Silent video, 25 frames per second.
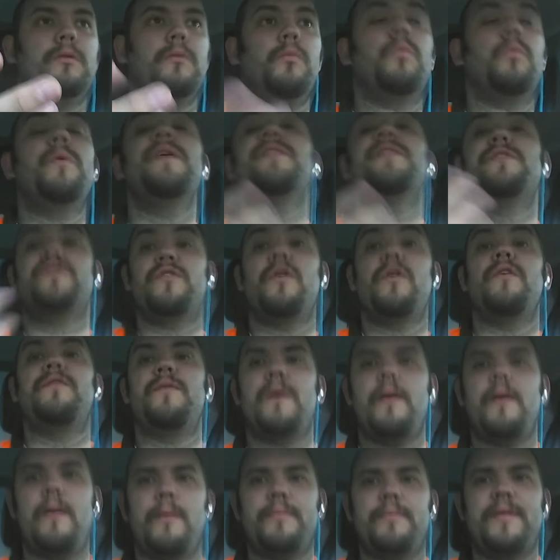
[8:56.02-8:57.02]
With
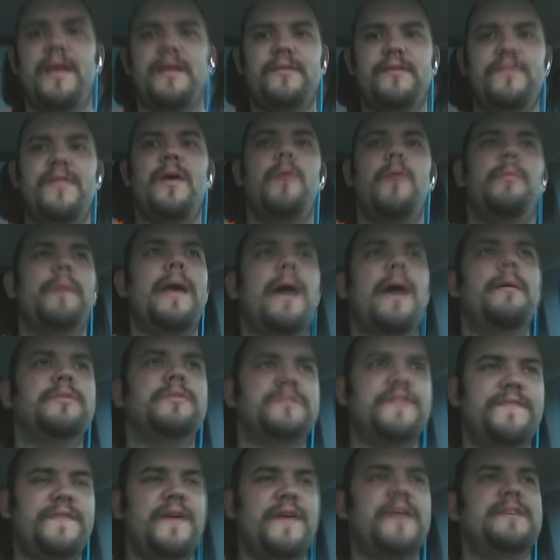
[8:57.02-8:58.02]
software updates they'll be able
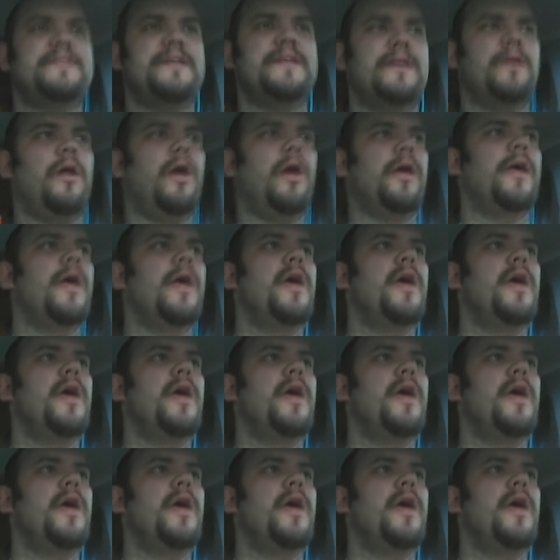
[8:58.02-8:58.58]
to fix it. Like